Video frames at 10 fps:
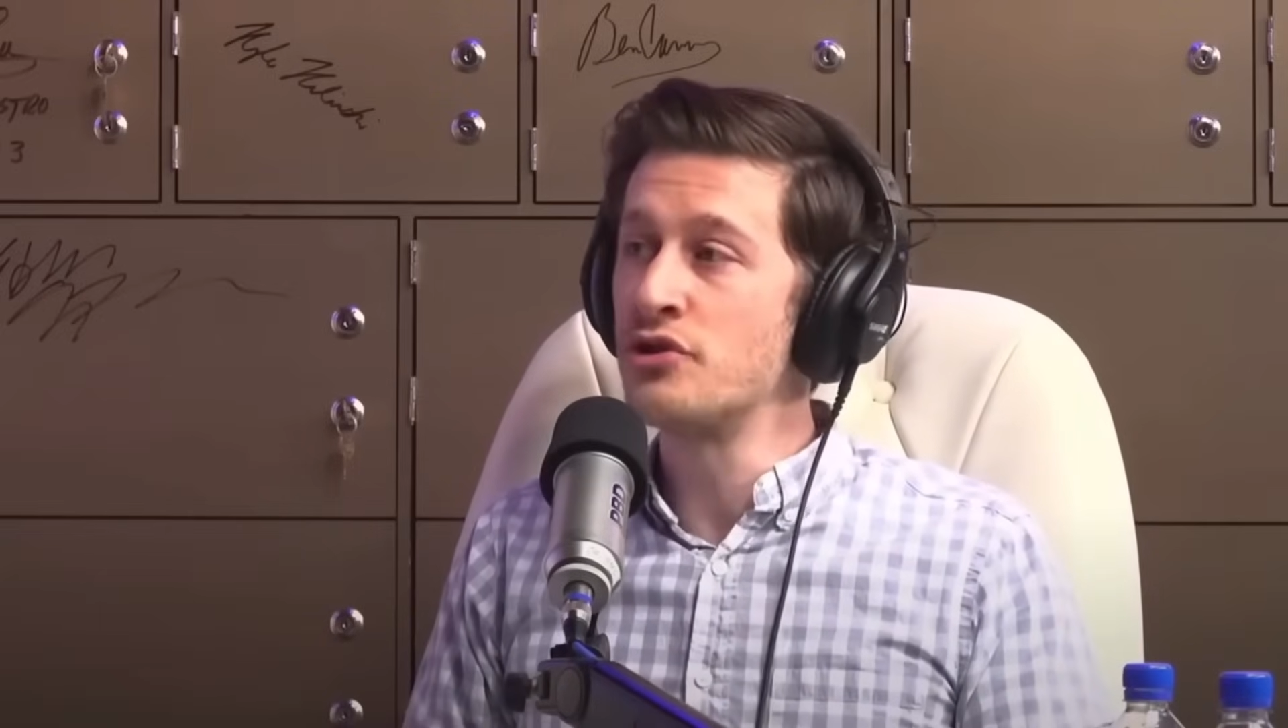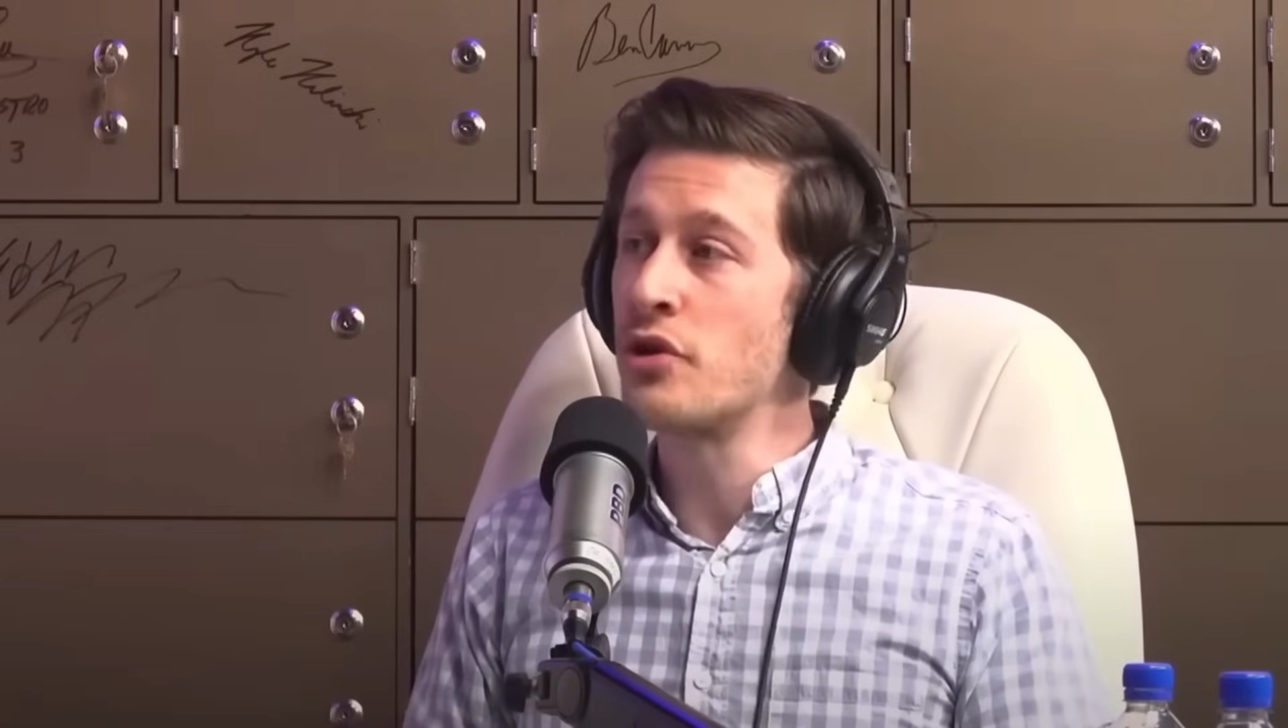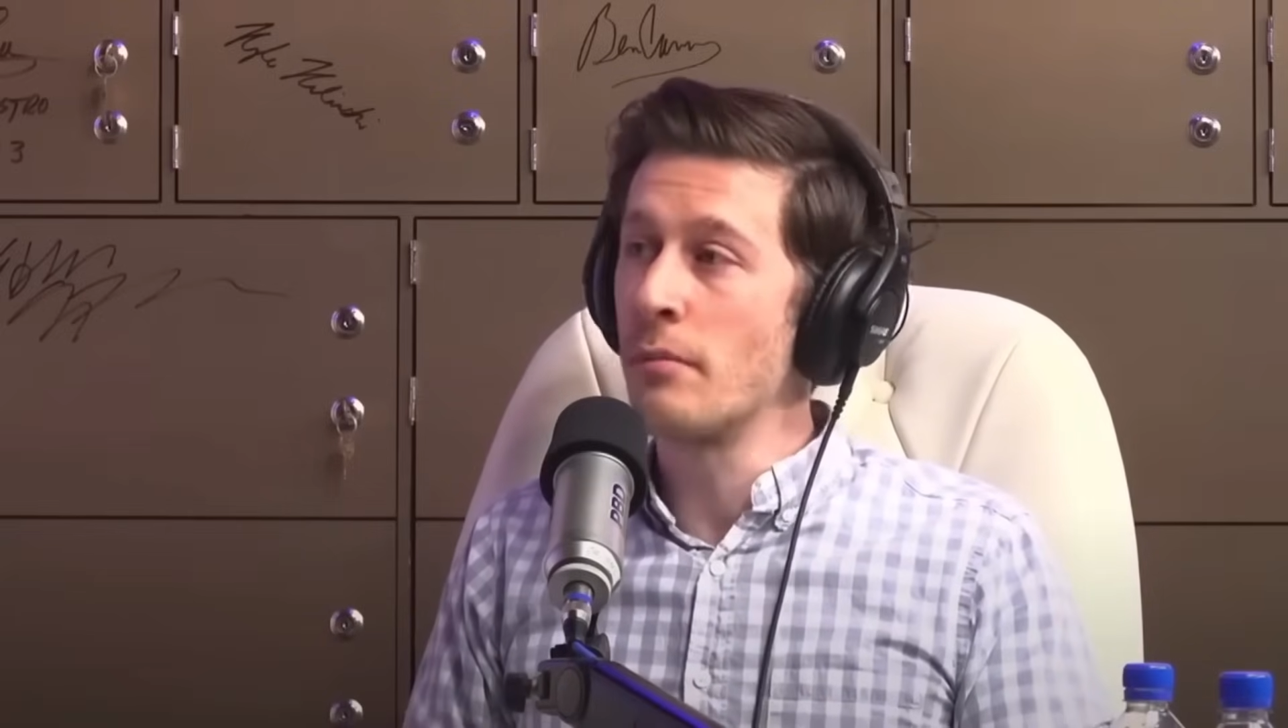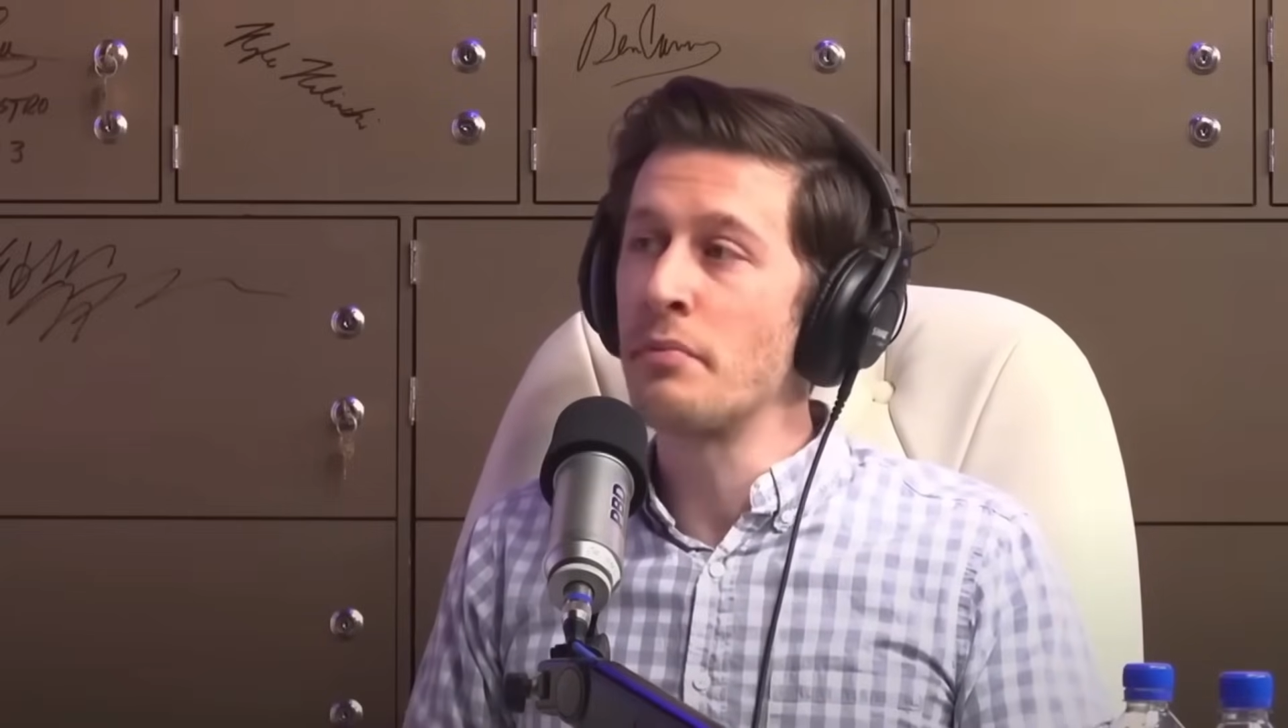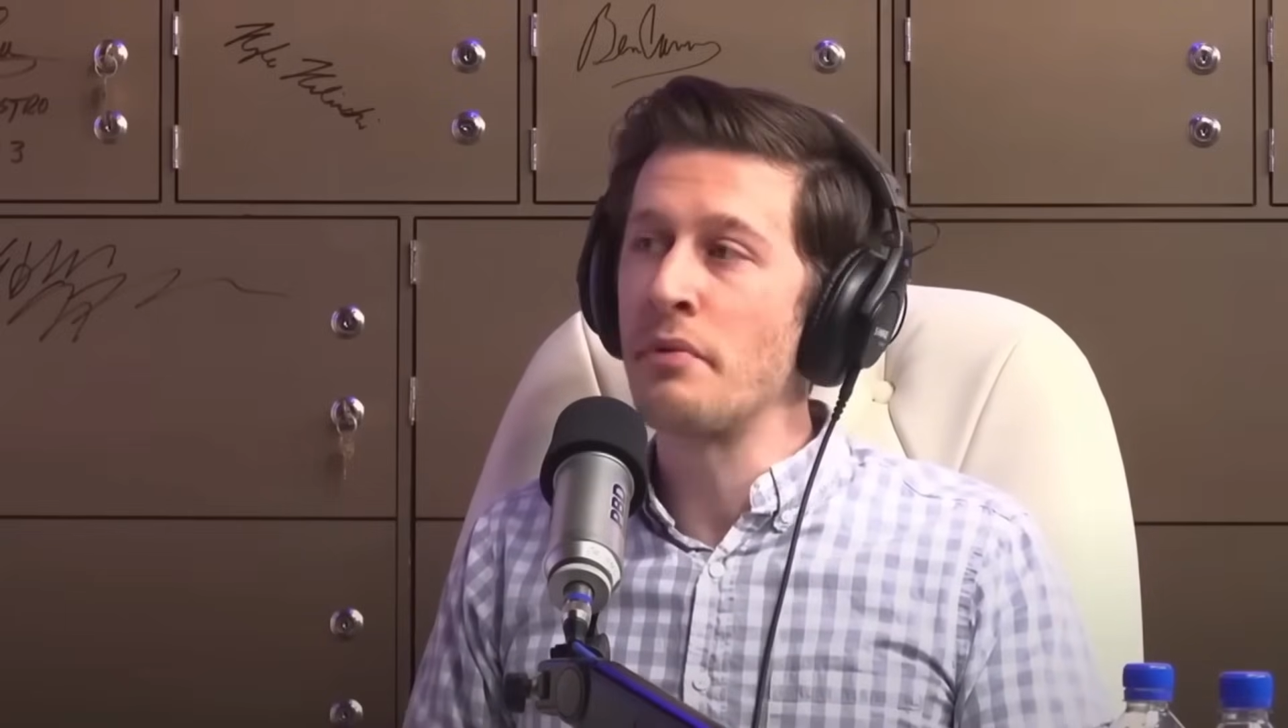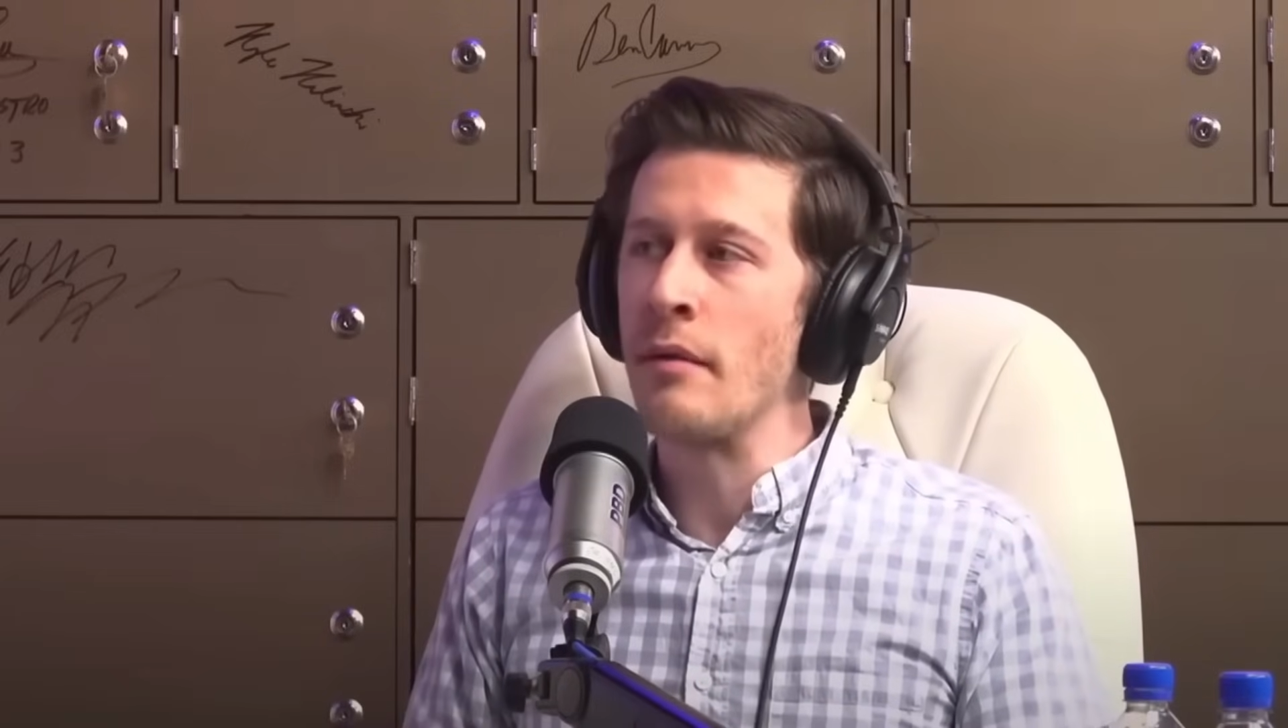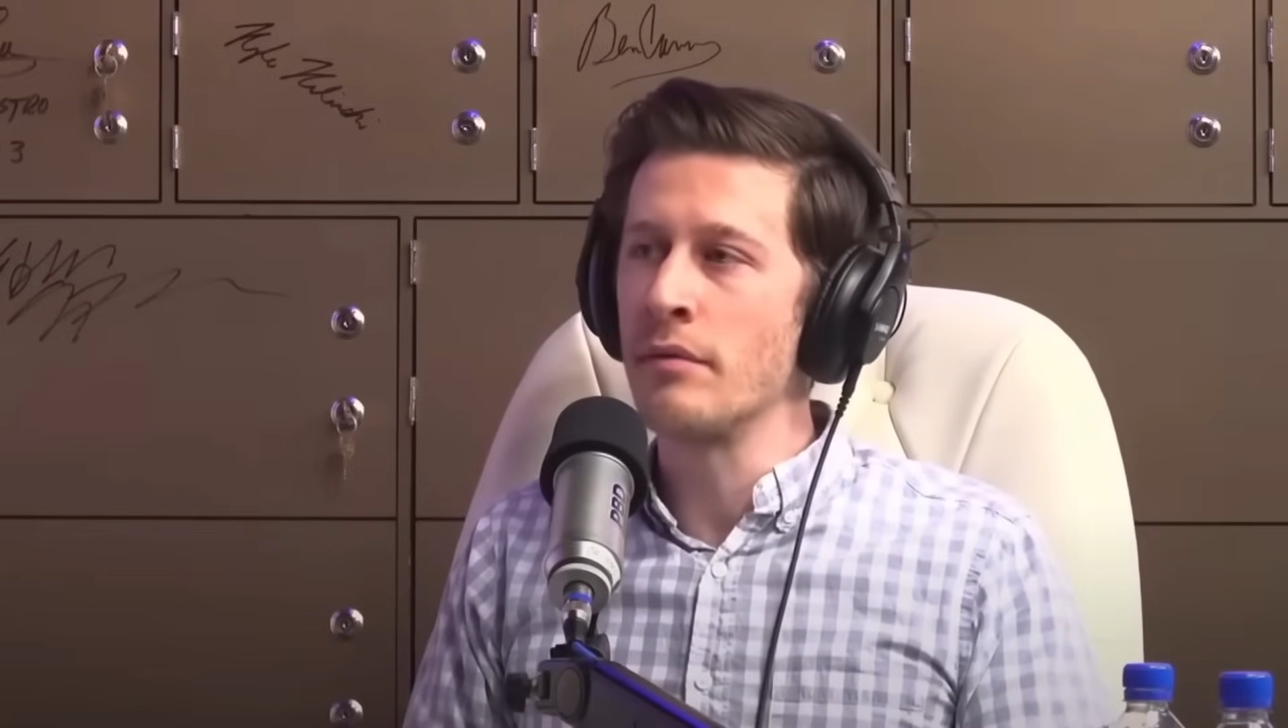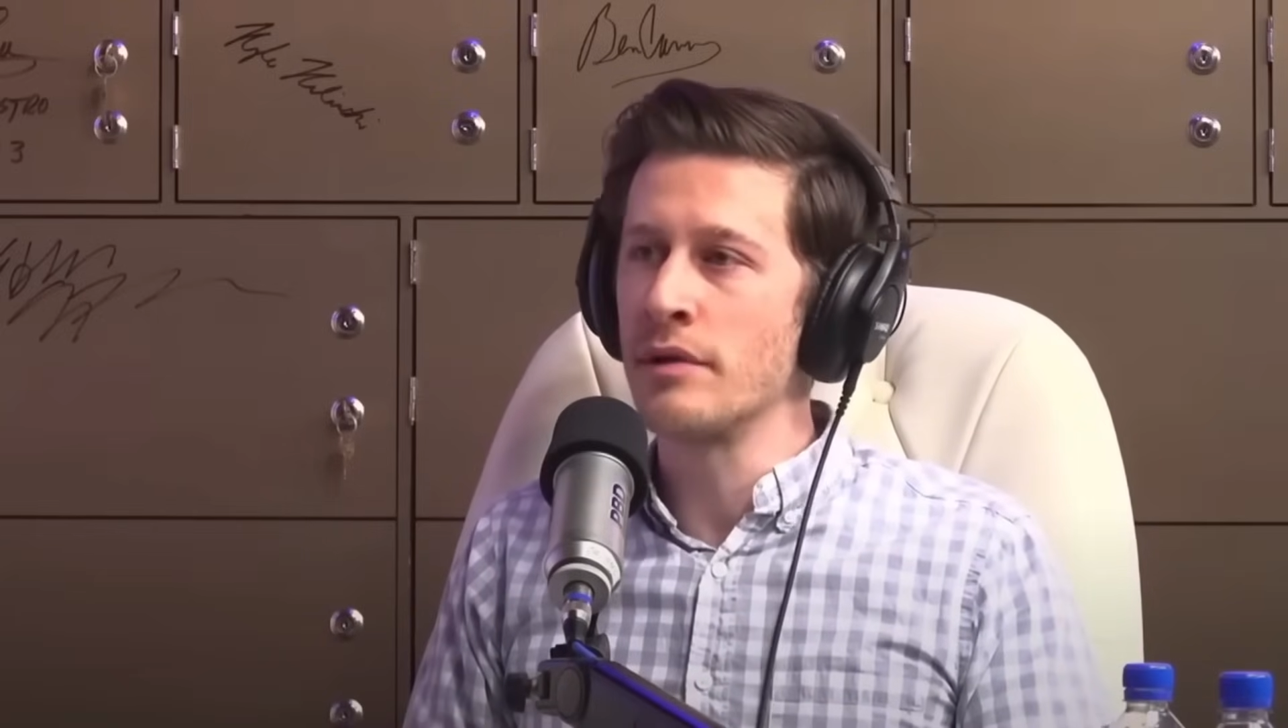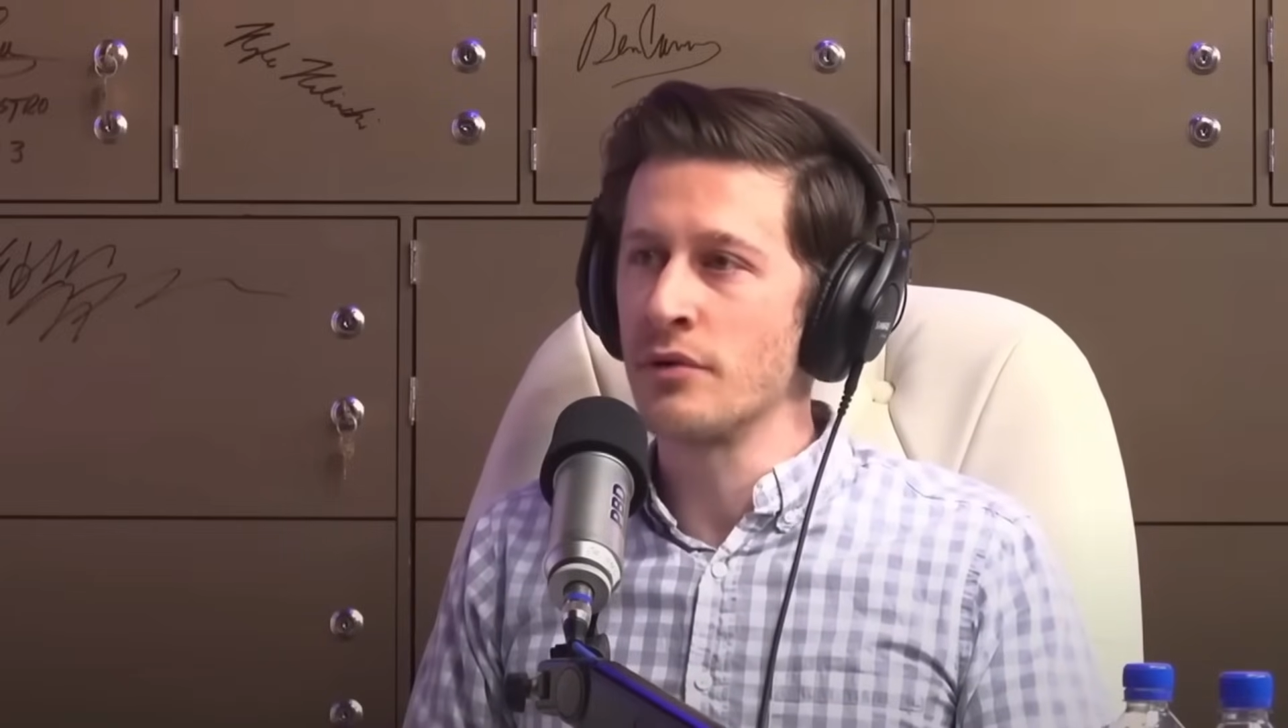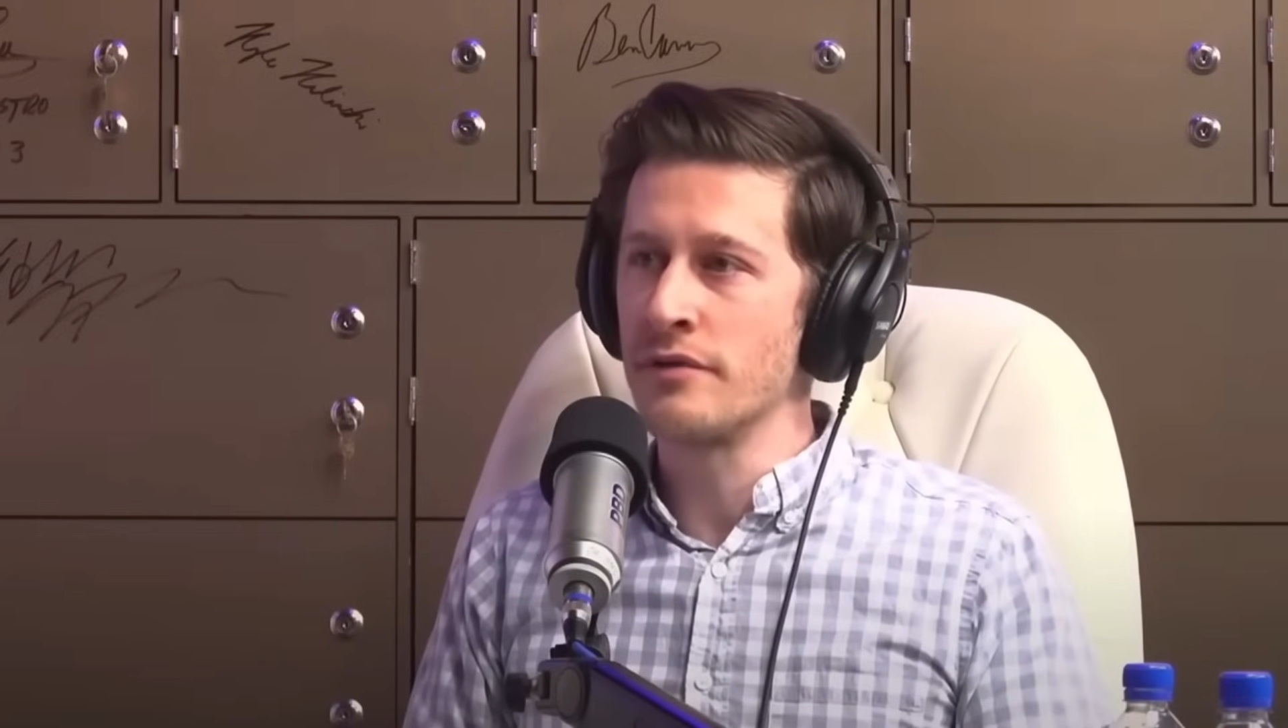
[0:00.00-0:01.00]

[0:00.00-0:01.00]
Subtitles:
Trump probably would